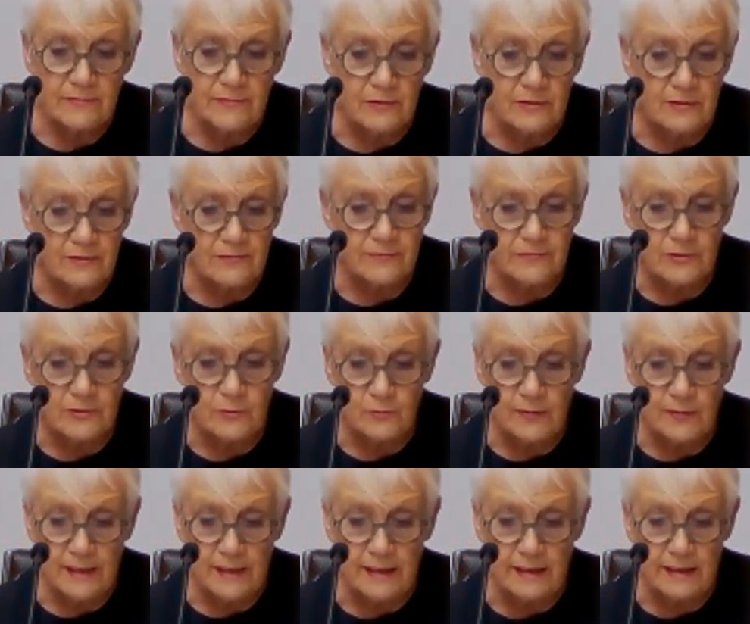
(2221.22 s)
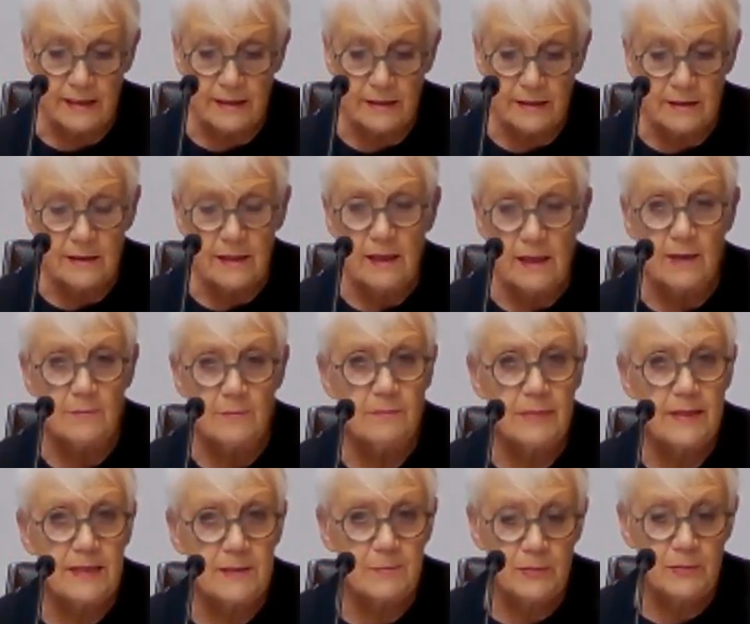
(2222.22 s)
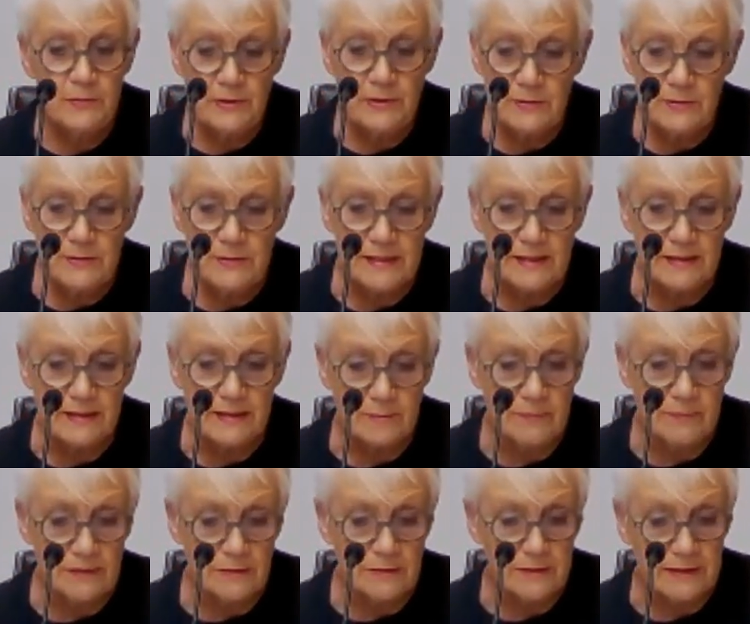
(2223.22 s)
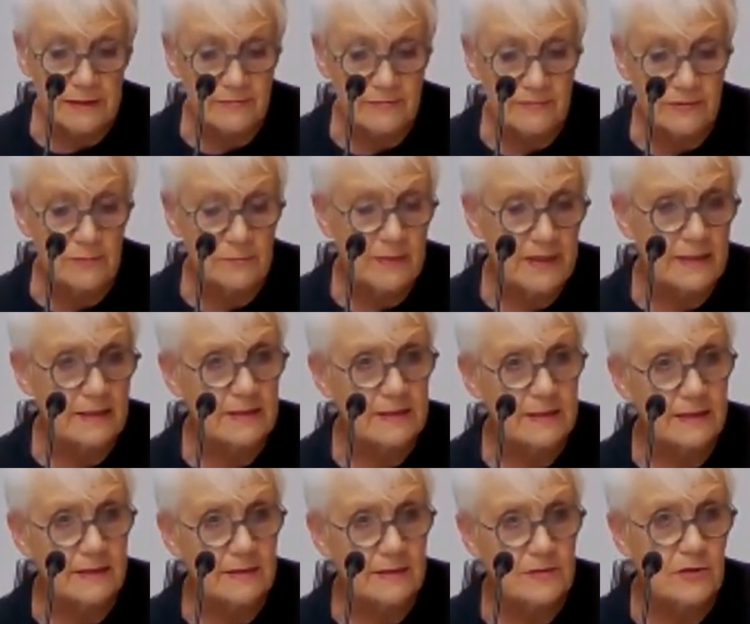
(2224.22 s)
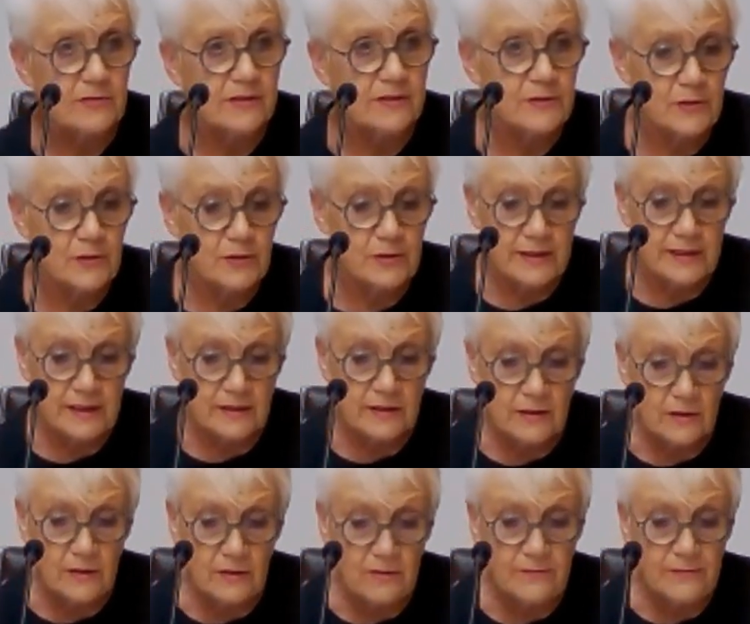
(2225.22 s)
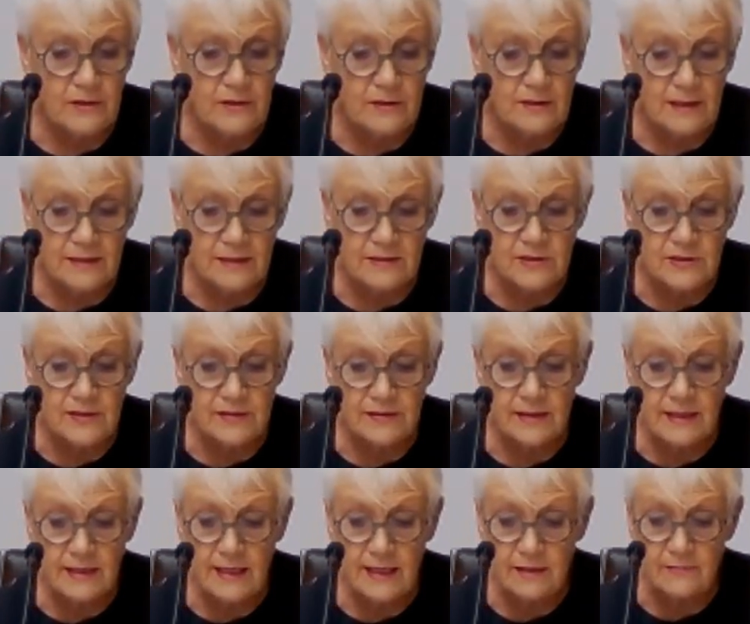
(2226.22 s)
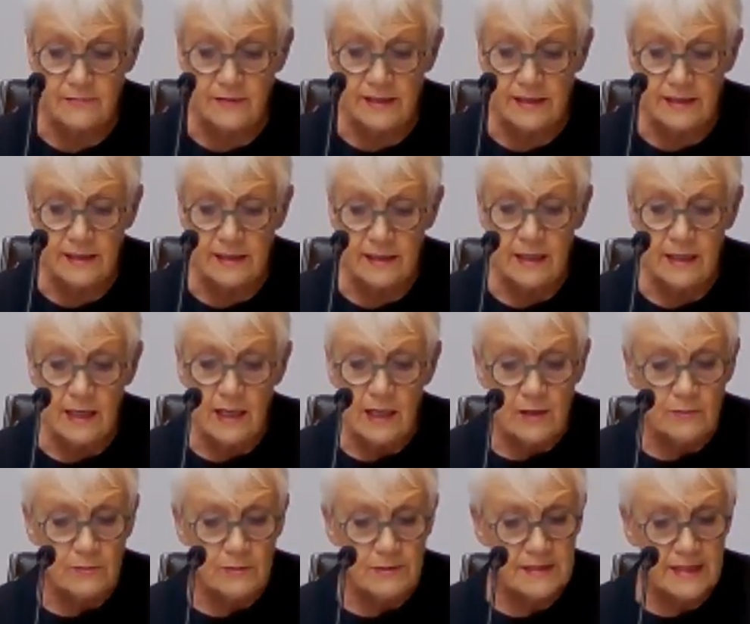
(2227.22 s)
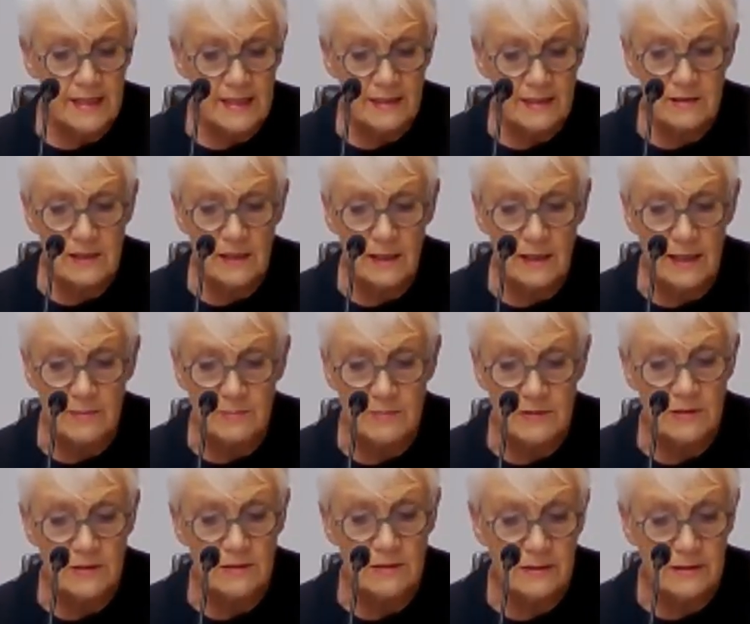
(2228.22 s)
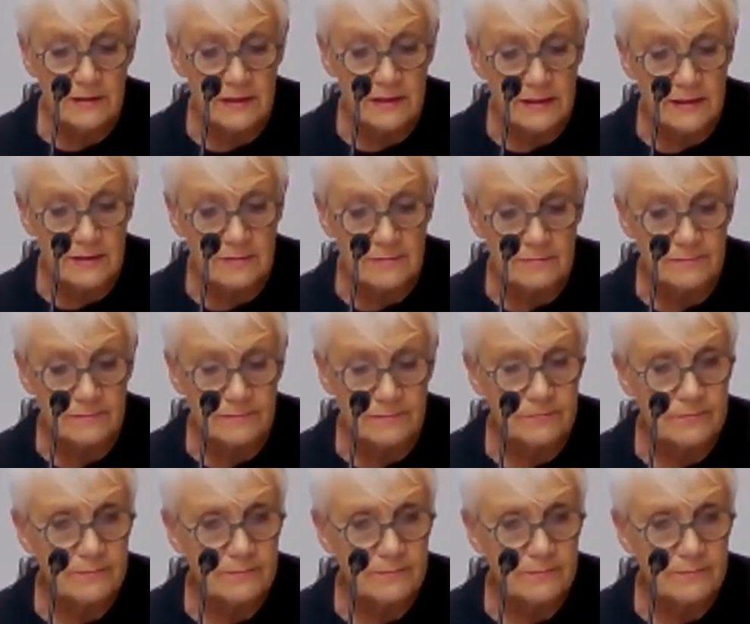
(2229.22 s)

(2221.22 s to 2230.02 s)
floor for a week, and people using the building for meetings or enjoying a coffee or lunch in the cafe would take time to look at them.